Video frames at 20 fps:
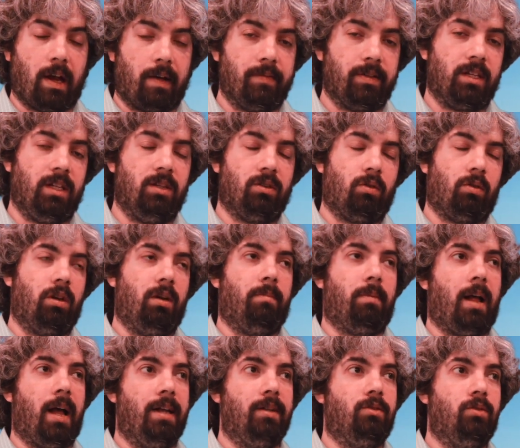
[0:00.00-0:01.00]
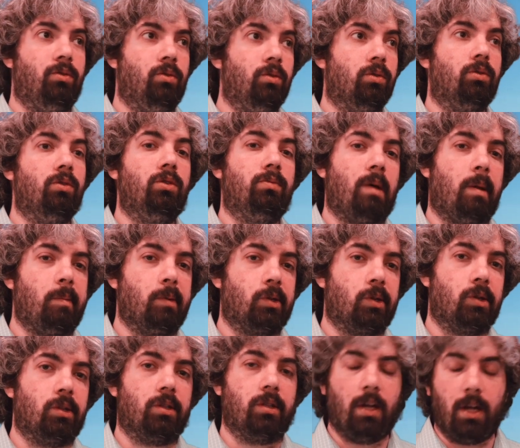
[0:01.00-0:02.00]
Obviously, this only applies to Google News
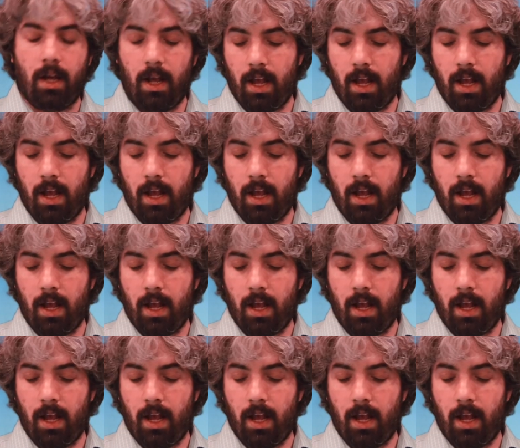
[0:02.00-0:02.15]
publishers.